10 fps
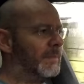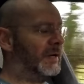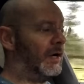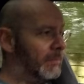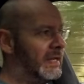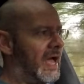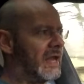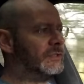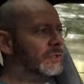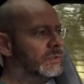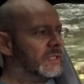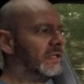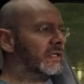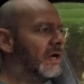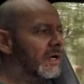behind me and a
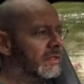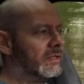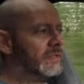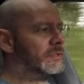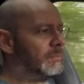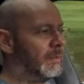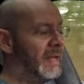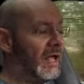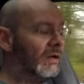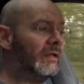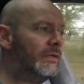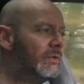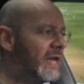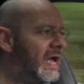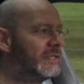2-ton car to propel, you
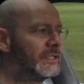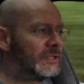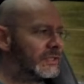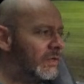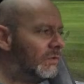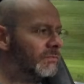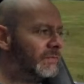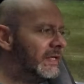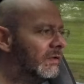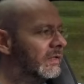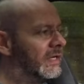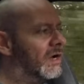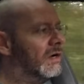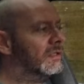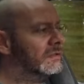can just still feel the
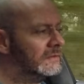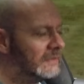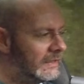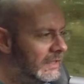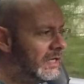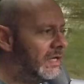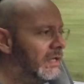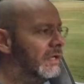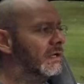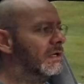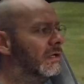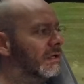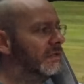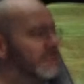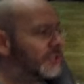car
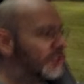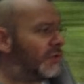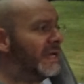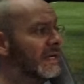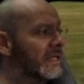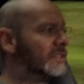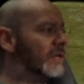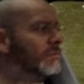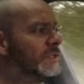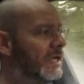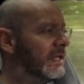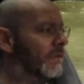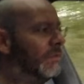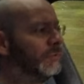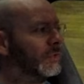straighten itself slightly
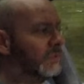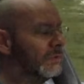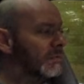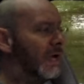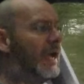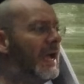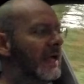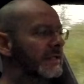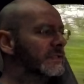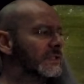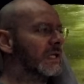on the throttle. And